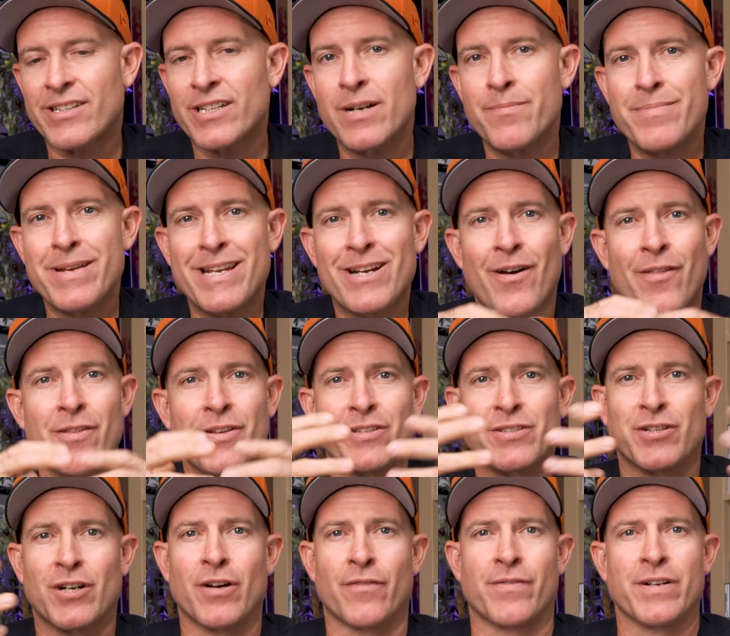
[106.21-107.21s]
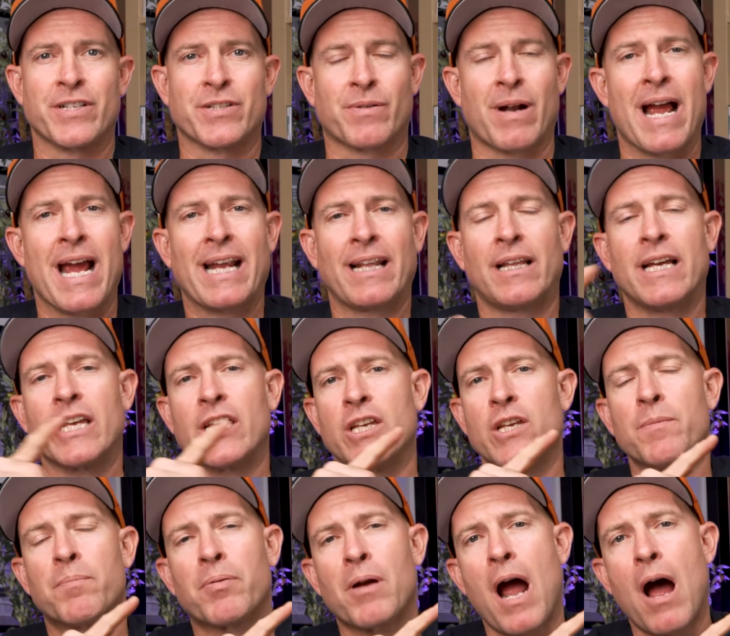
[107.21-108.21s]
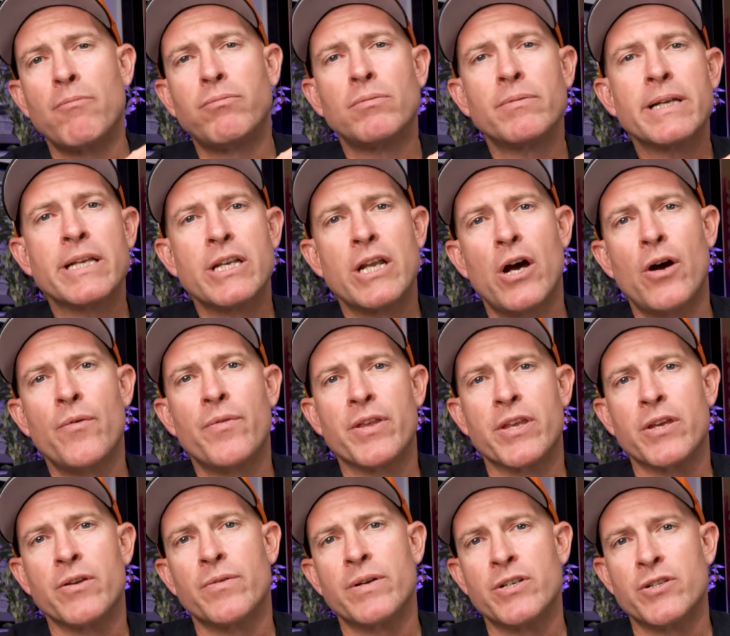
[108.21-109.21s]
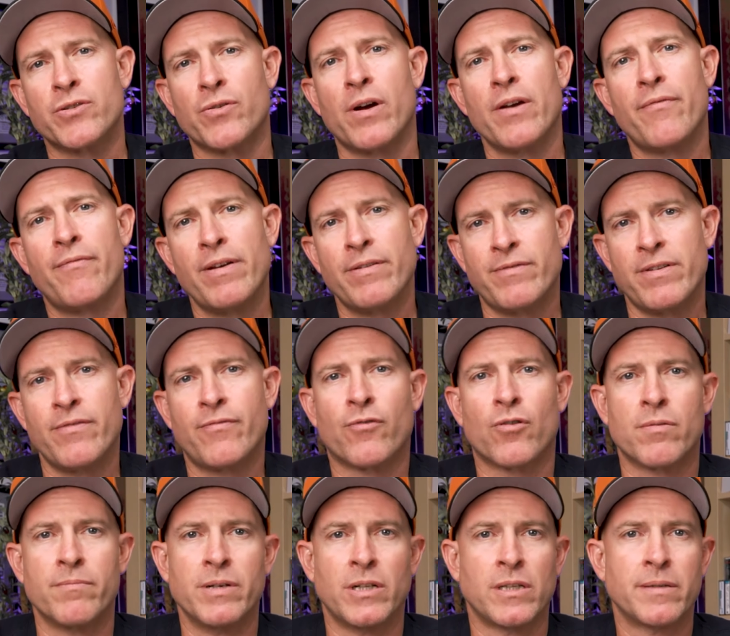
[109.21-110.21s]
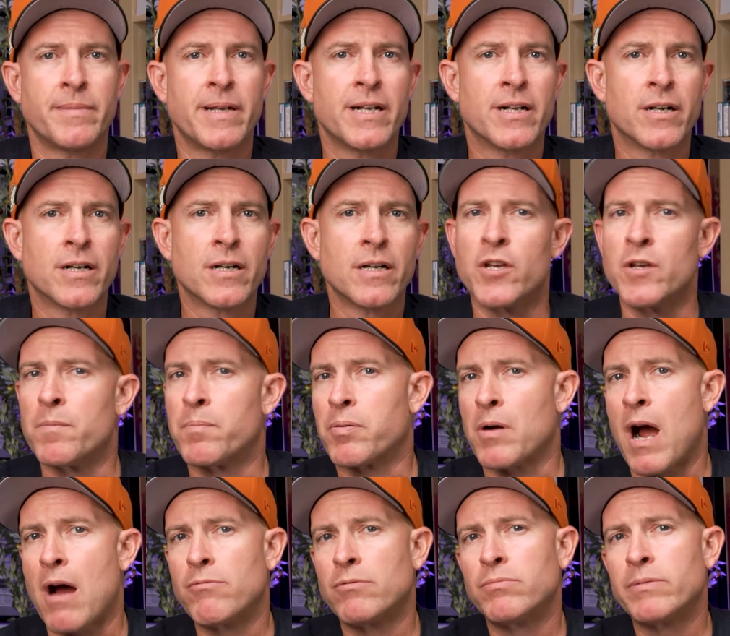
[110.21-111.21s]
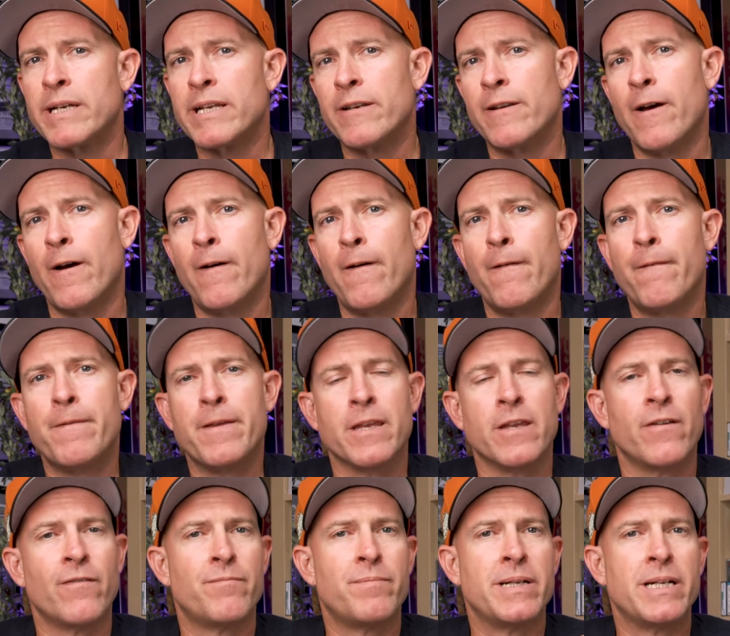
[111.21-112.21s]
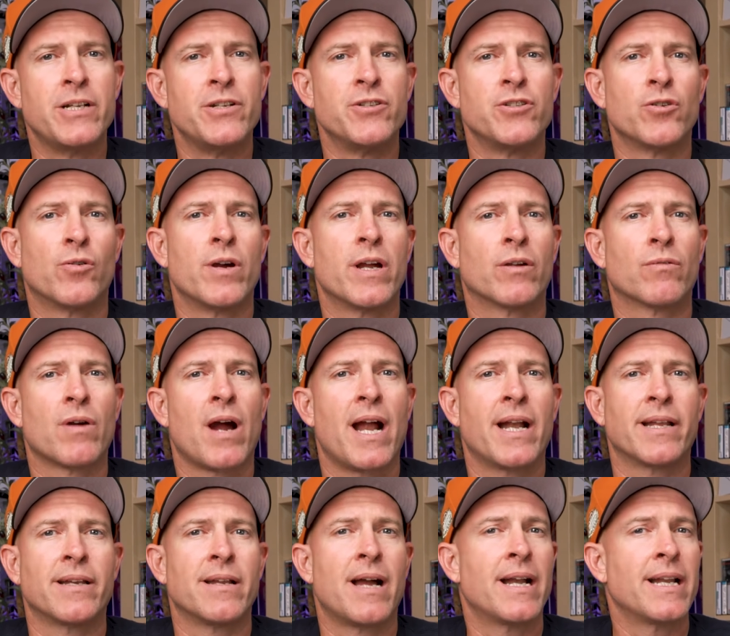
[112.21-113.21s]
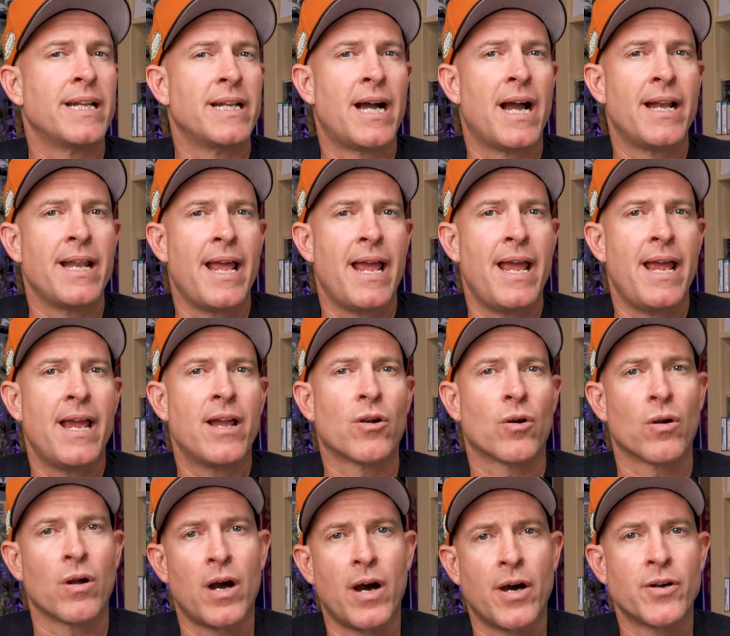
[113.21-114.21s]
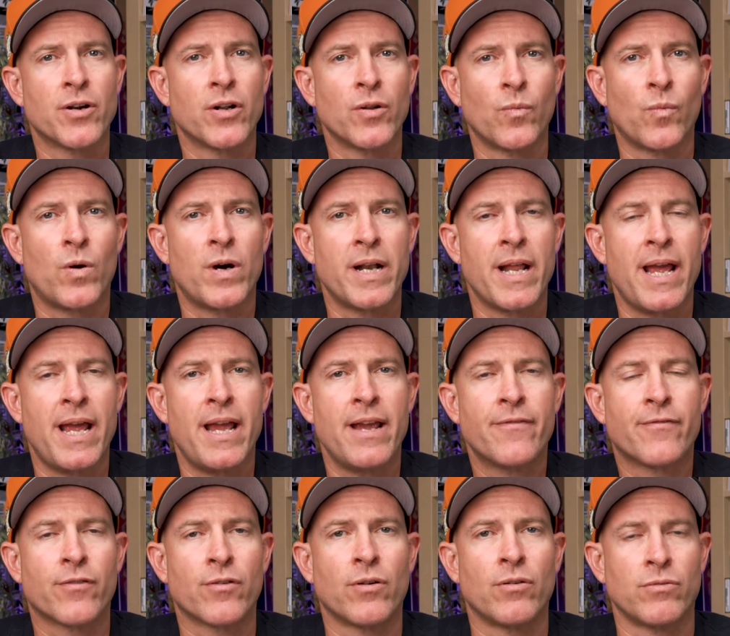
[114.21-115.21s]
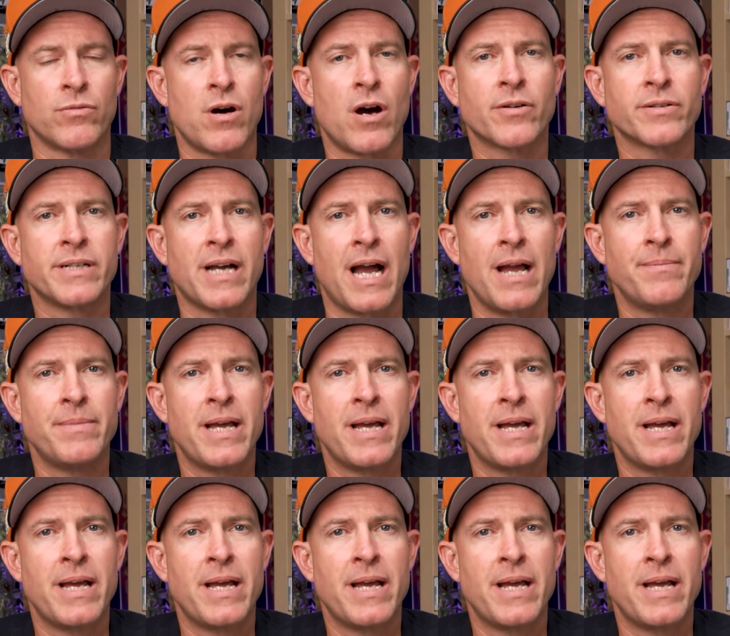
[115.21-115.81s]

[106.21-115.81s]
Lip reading: gonna be on the surface, right? Like you probably know that you enjoy 54 millimeter. You probably know that you've been enjoying riding 99A or 101A for a long time